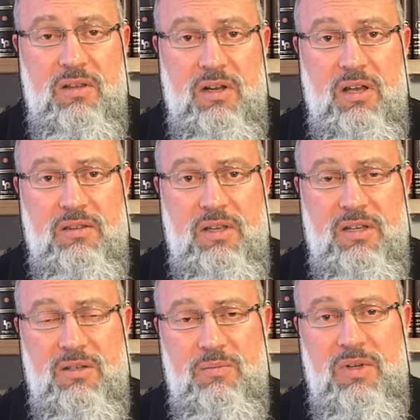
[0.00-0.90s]
that are the
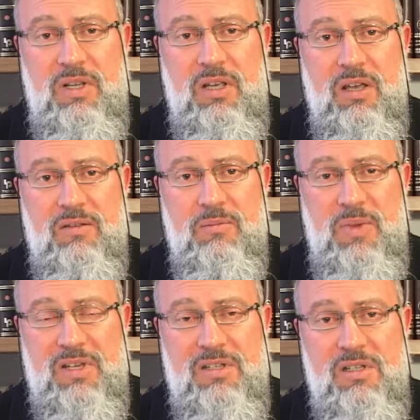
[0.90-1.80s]
underpinning and the
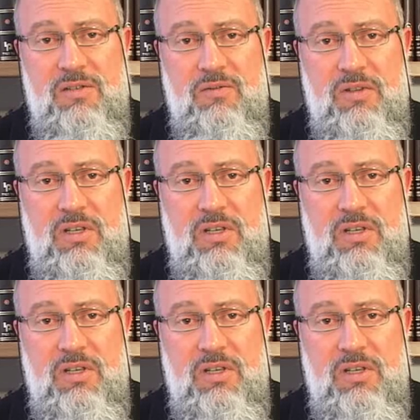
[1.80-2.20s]
basis for